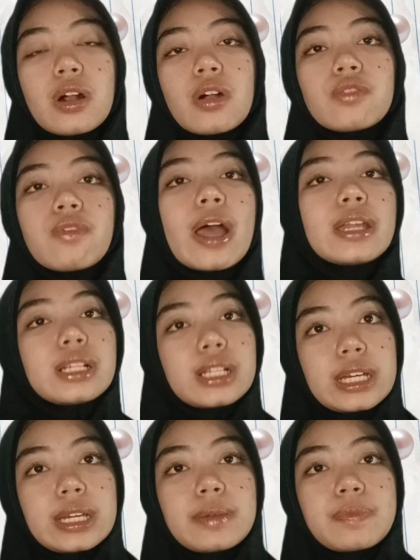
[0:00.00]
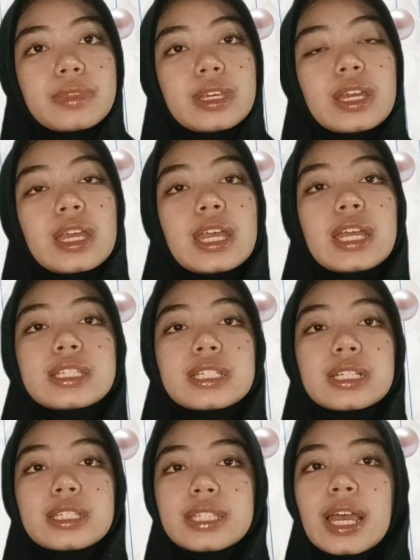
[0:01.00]
Finally, in
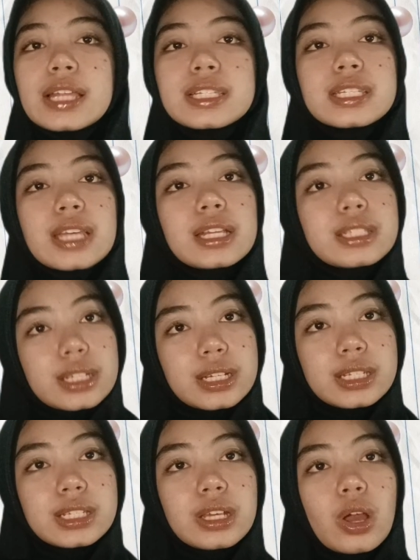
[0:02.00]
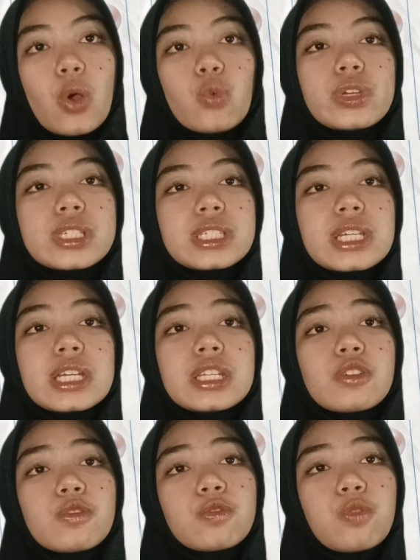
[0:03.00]
the tenth sentence, we see
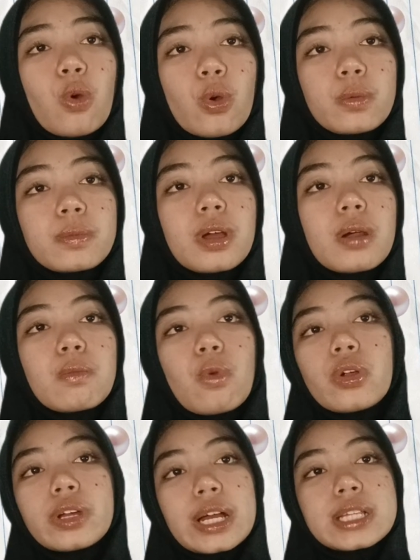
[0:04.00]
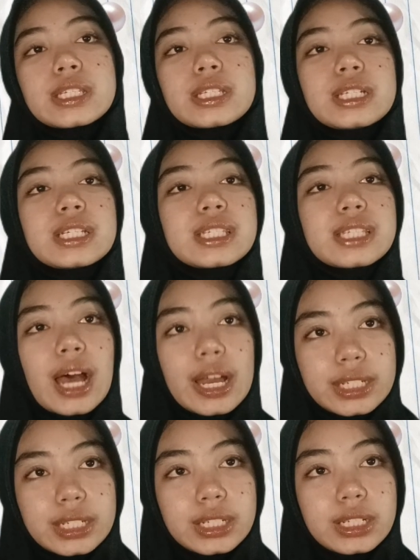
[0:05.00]
the form Morgans
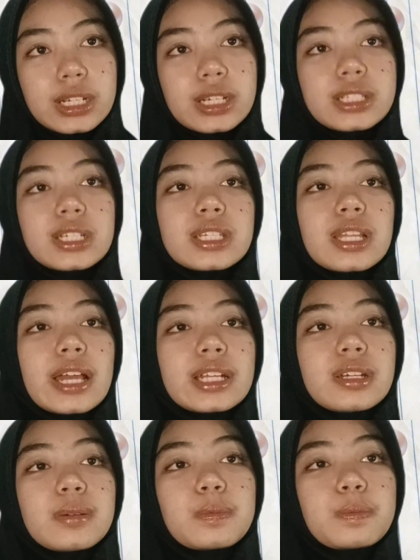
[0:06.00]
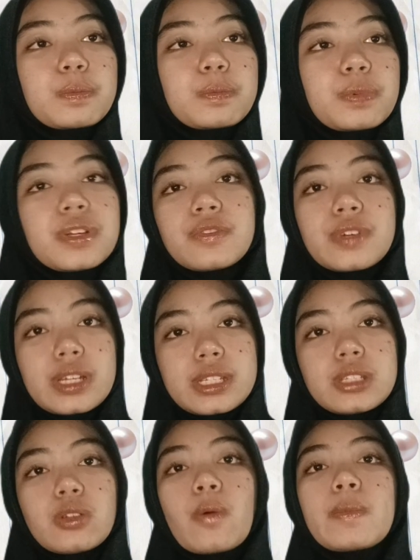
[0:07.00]
decide. Just like the previous
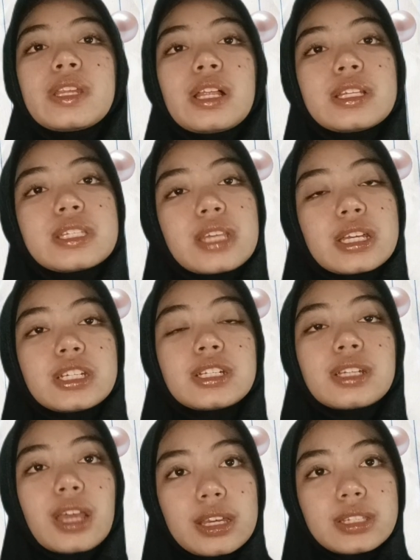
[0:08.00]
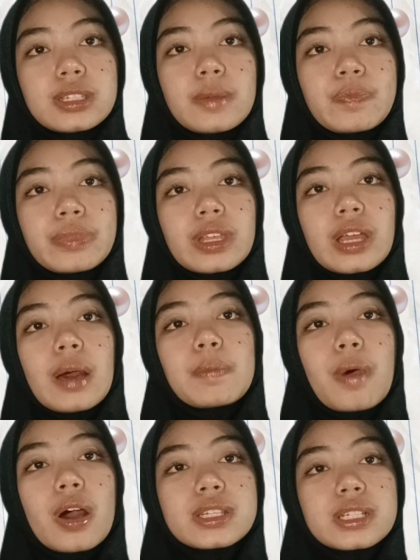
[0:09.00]
nominalization case, a
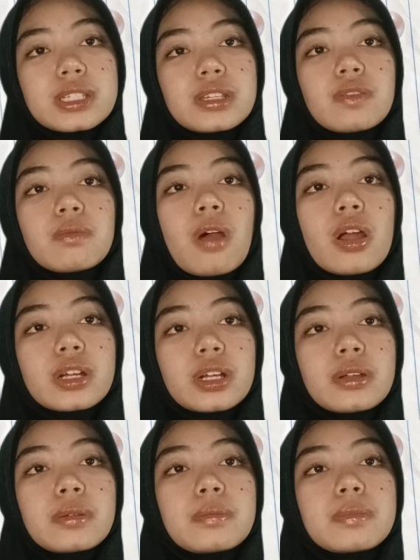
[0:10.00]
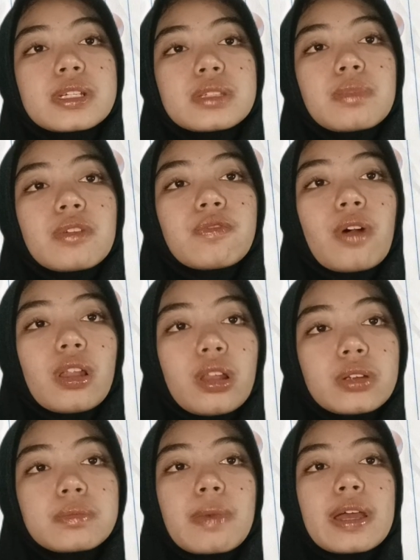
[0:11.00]
possessive marker must be
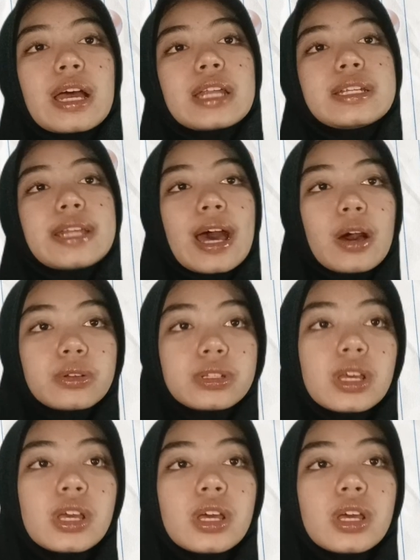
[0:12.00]
followed by a noun,